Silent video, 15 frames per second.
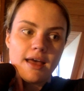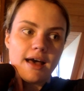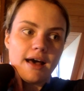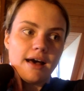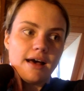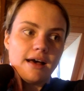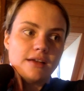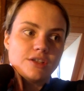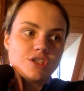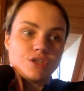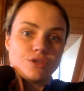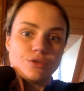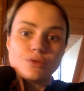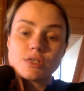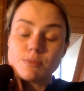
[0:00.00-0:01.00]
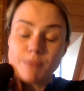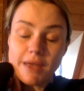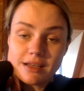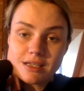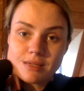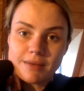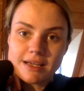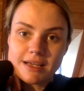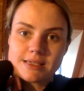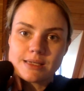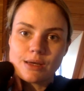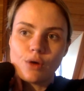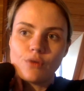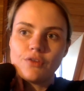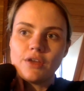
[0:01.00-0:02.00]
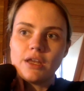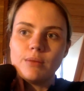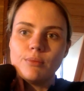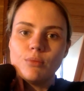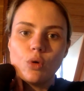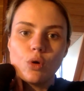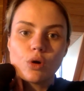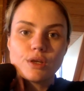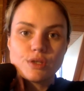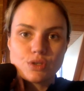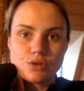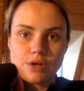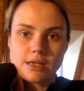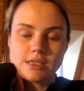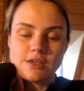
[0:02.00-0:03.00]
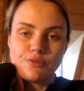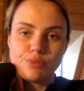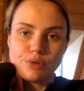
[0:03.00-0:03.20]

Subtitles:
to speak to myself in a more constructive,